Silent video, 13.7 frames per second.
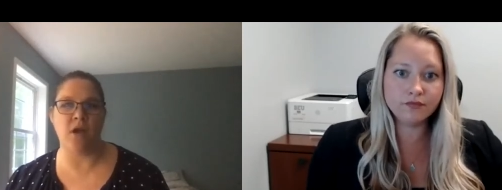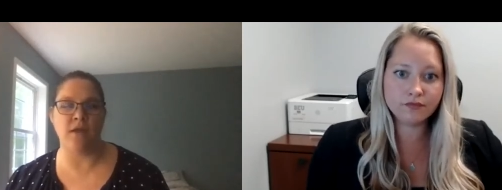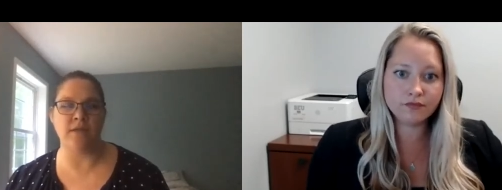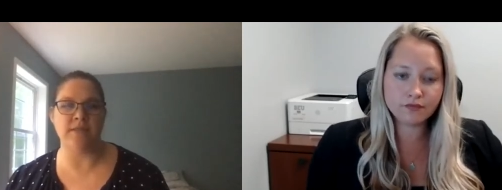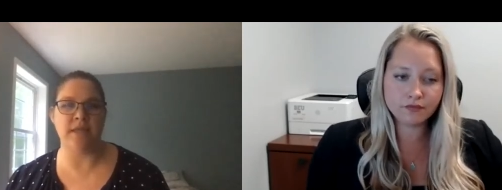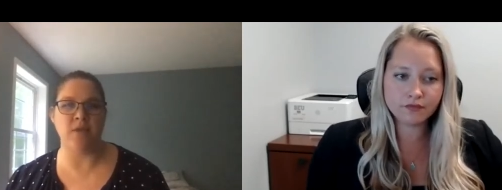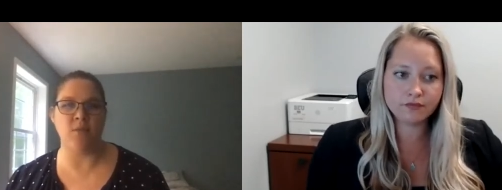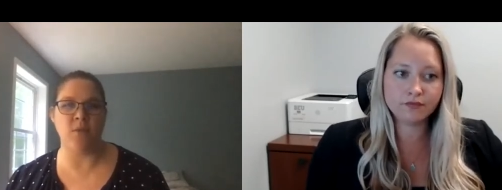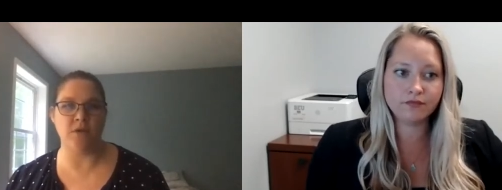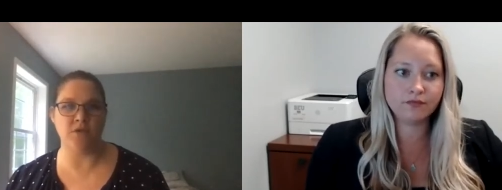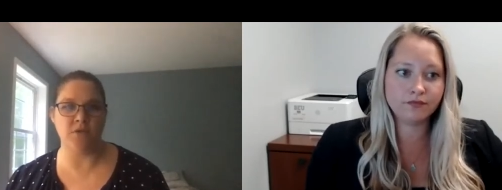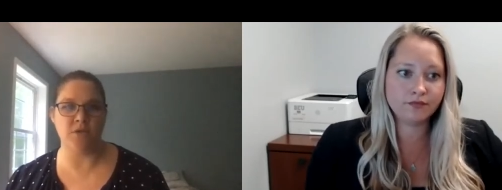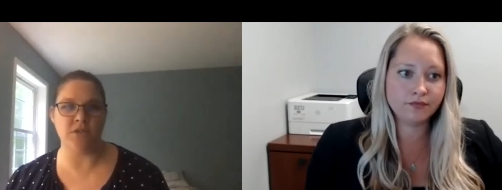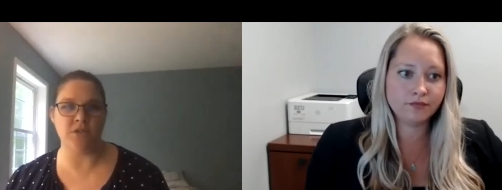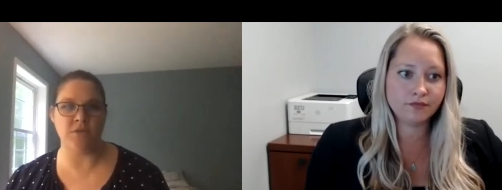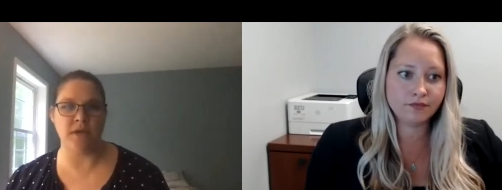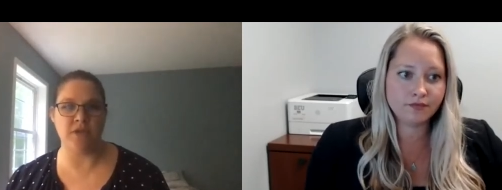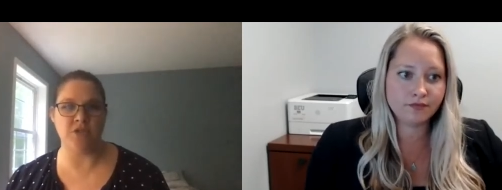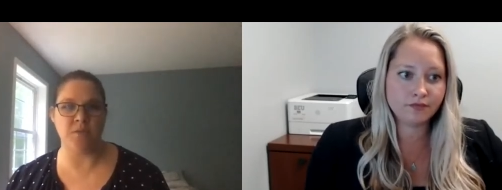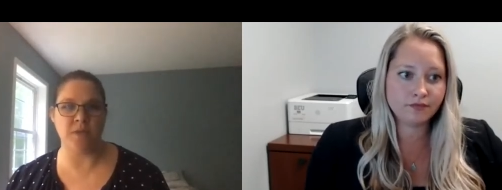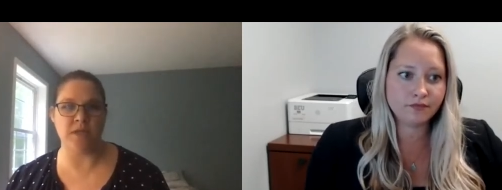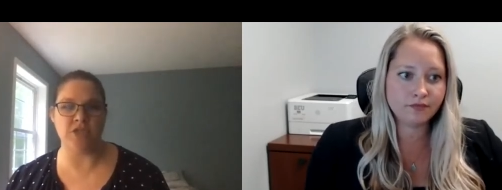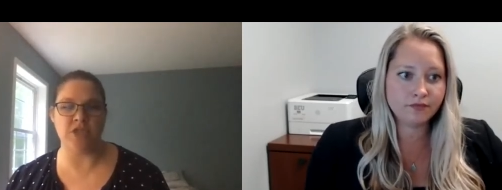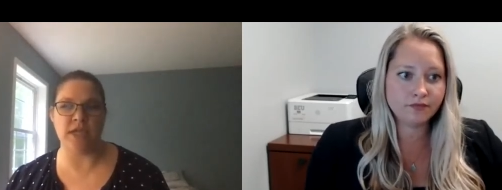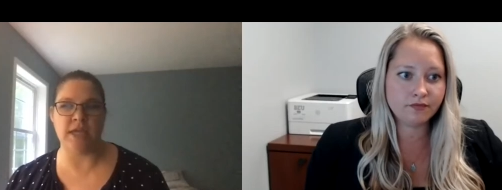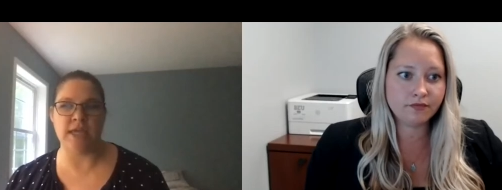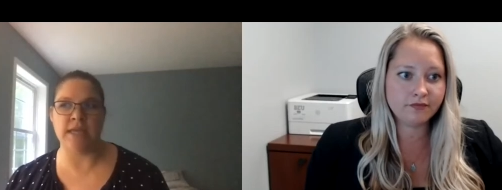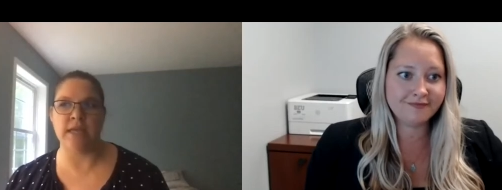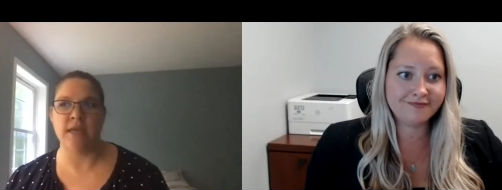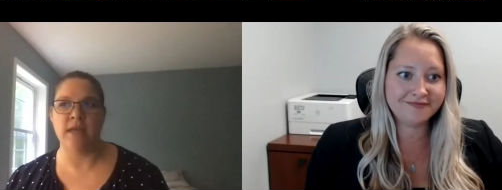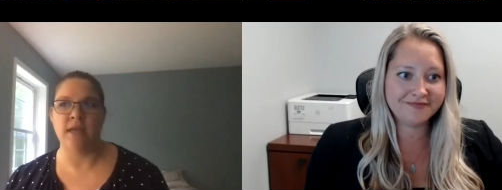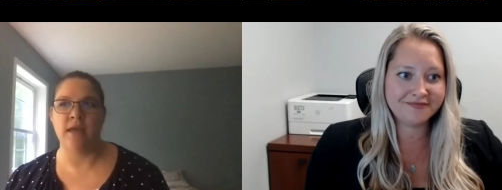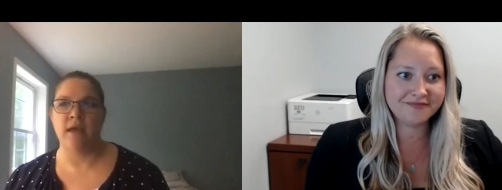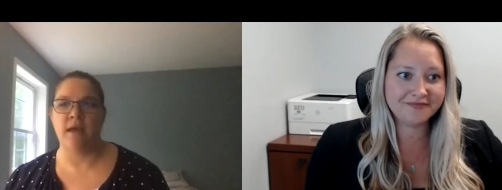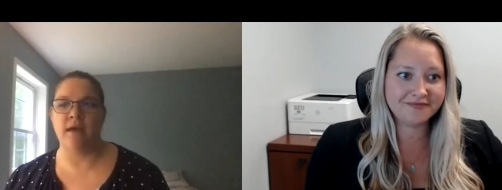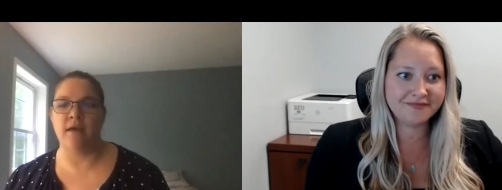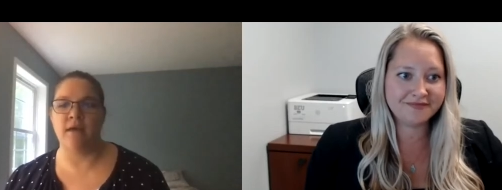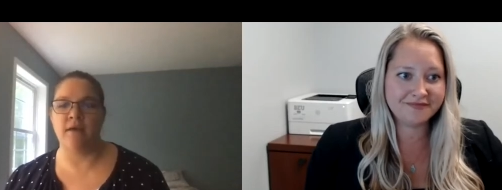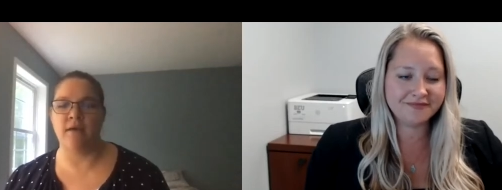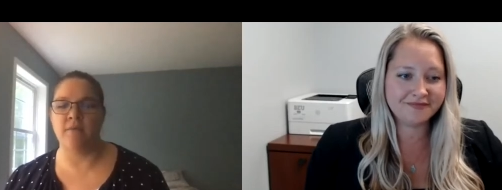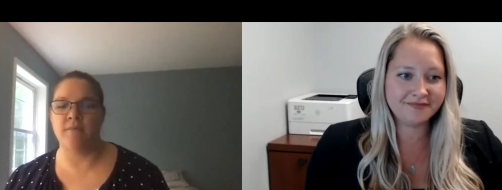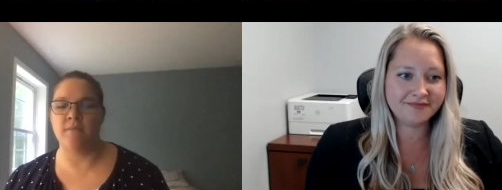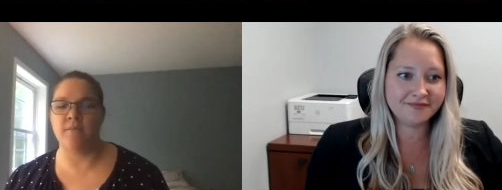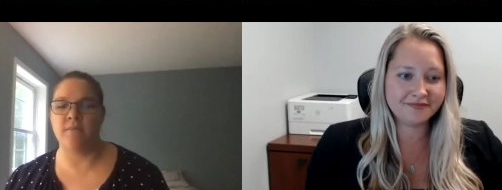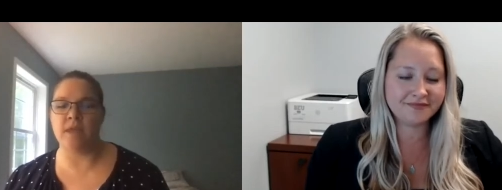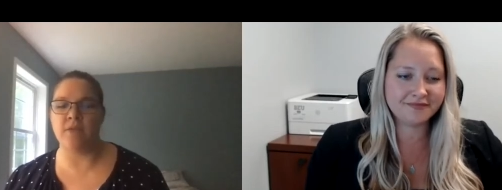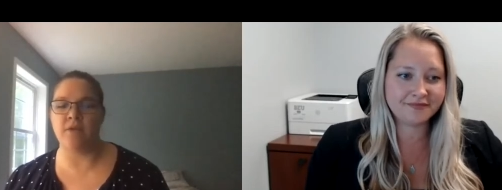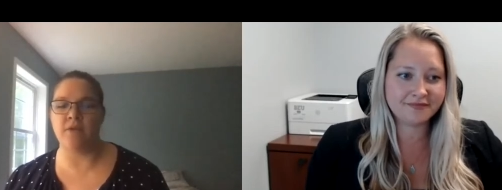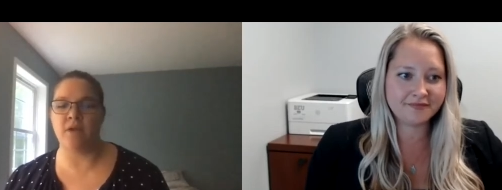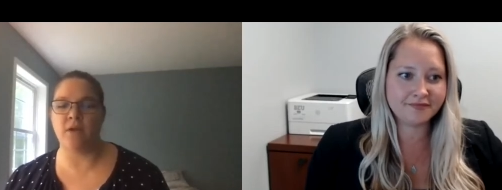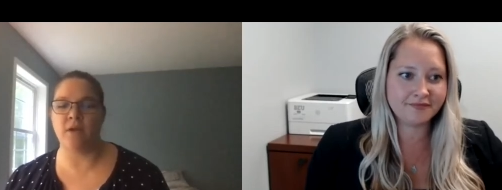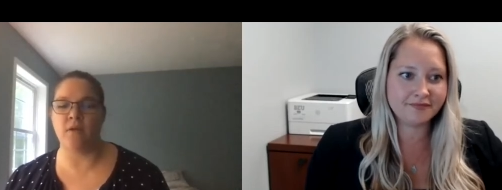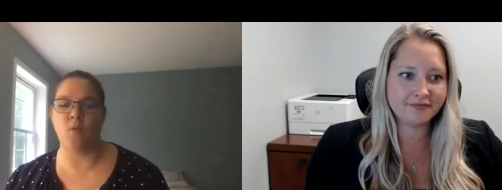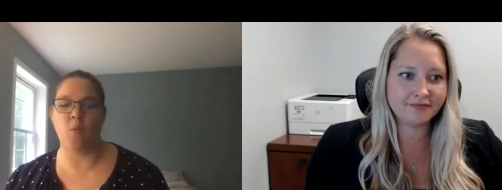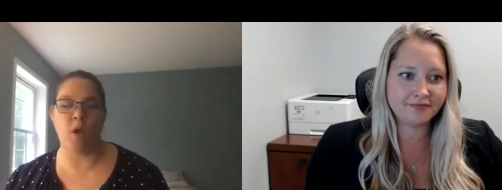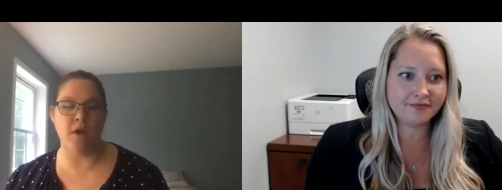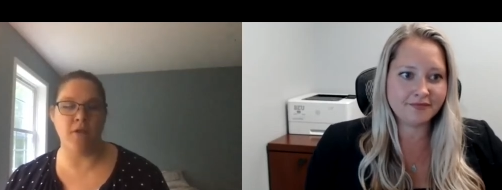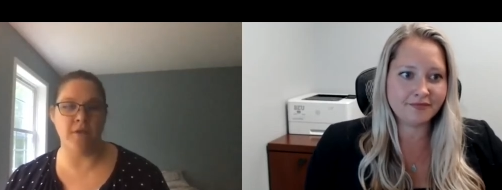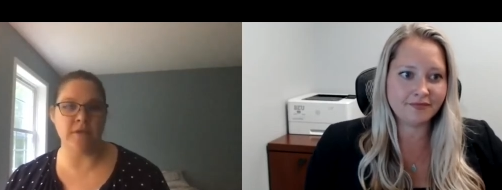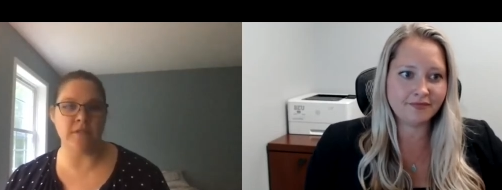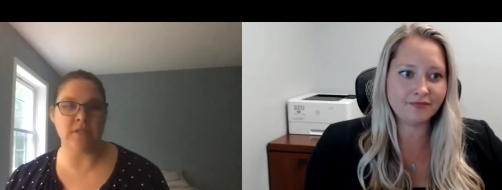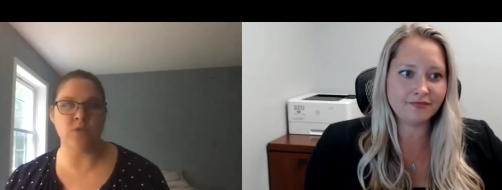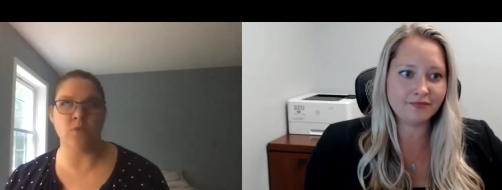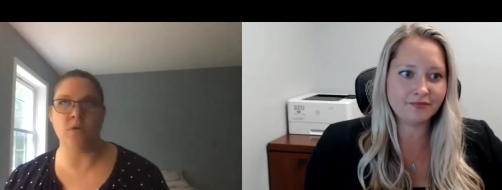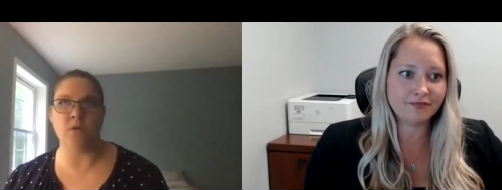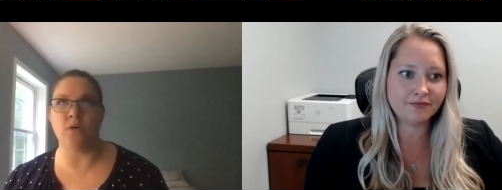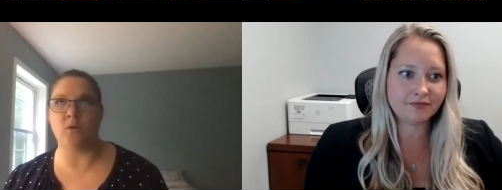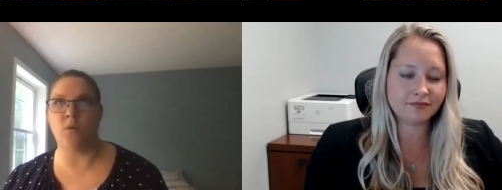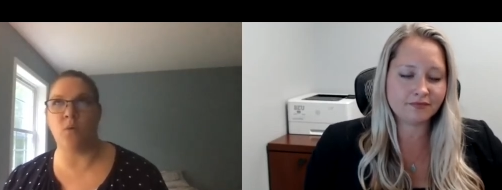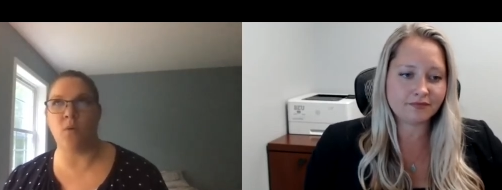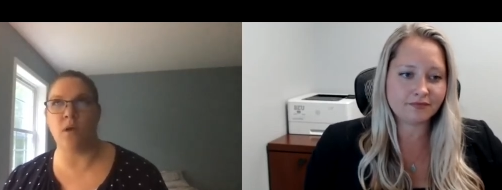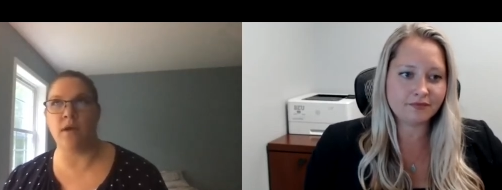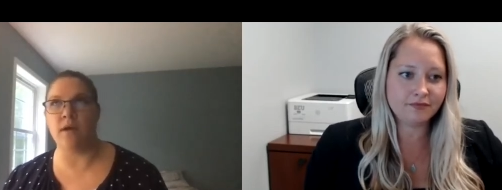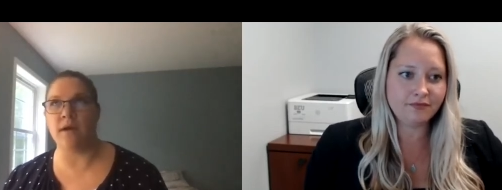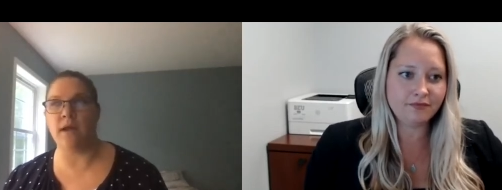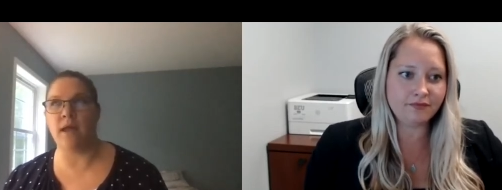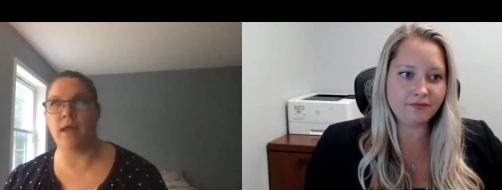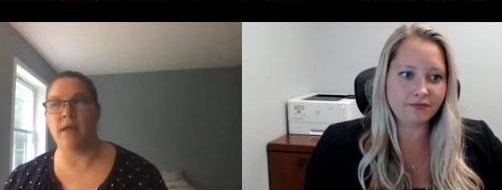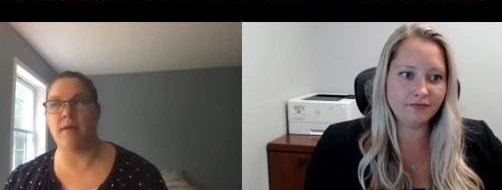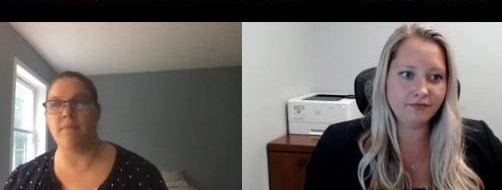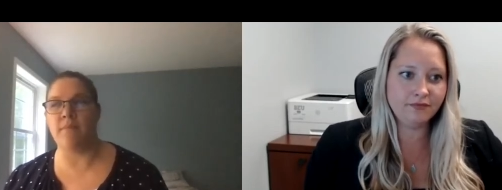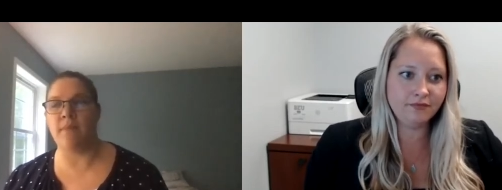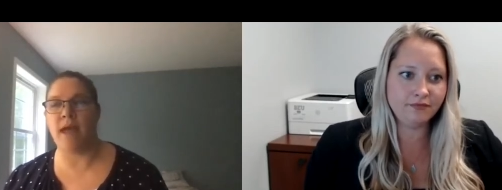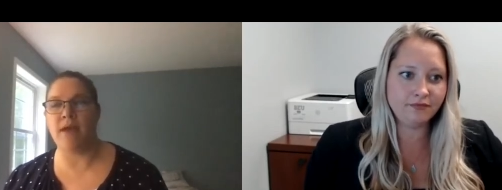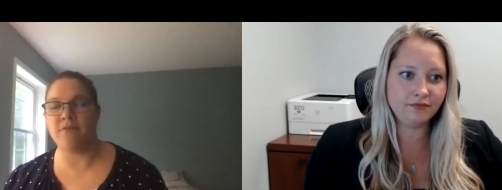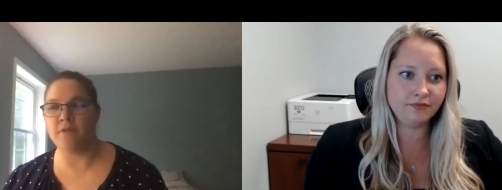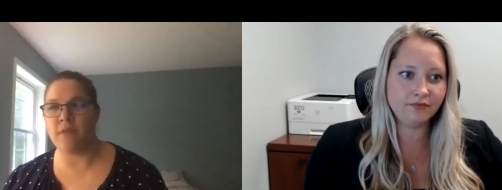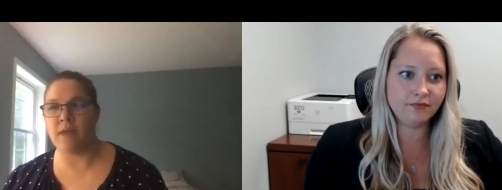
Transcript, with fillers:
Speaker 1: as they work towards graduation, um, either while they're in school or um, after they